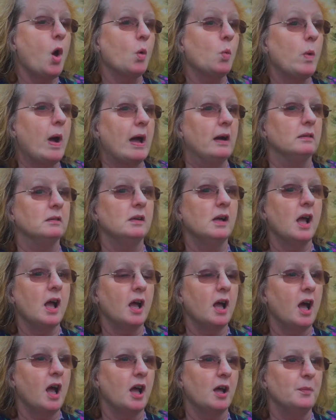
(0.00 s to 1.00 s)
Well,
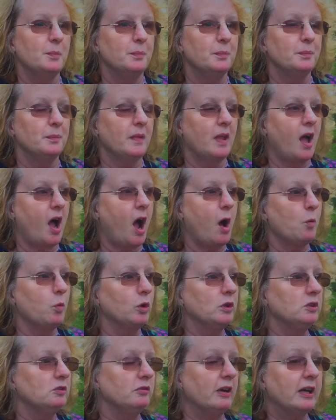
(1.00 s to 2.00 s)
I
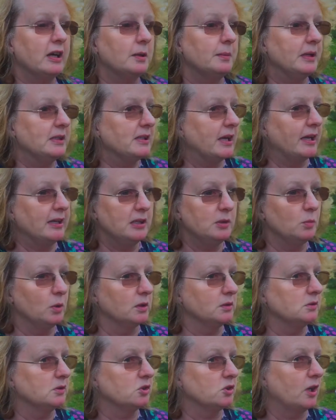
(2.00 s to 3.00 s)
wouldn't recommend
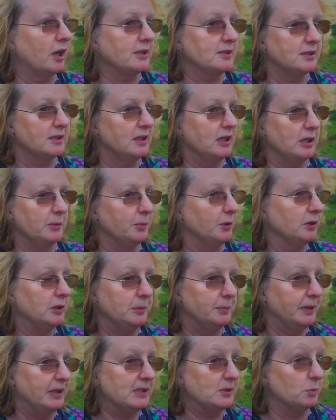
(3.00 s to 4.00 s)
anyone try to keep
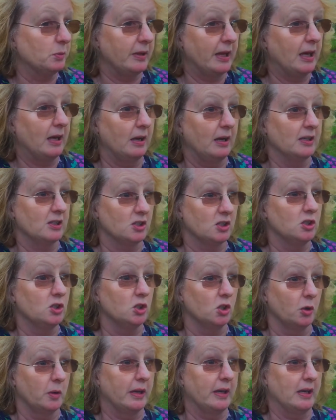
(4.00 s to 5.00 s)
honeybees without actually
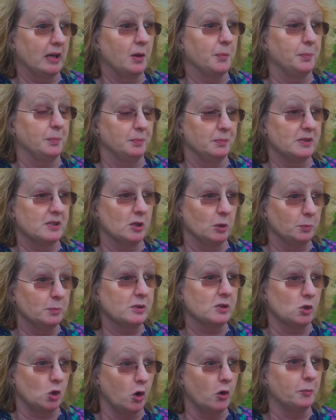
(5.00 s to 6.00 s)
doing some
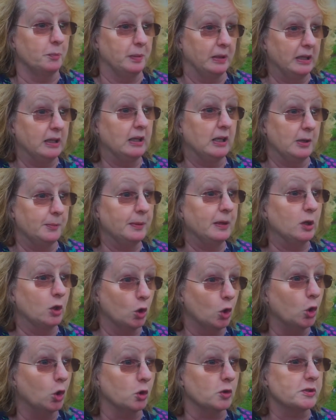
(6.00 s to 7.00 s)
sort of beekeeping
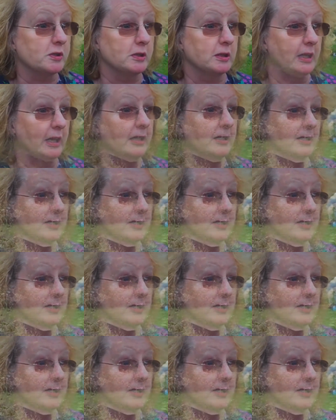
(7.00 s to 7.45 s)
course and get